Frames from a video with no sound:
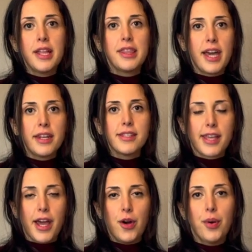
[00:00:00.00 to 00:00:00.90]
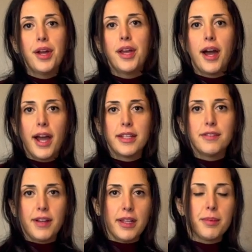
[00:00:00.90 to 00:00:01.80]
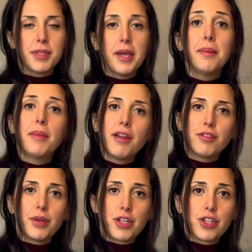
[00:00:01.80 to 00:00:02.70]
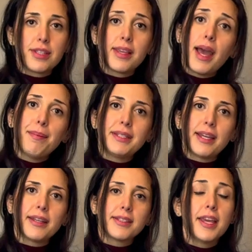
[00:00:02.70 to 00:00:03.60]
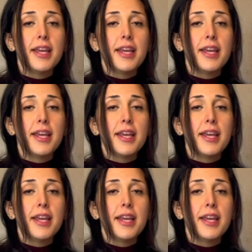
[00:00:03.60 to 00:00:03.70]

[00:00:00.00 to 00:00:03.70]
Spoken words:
That is how I developed my voracious appetite.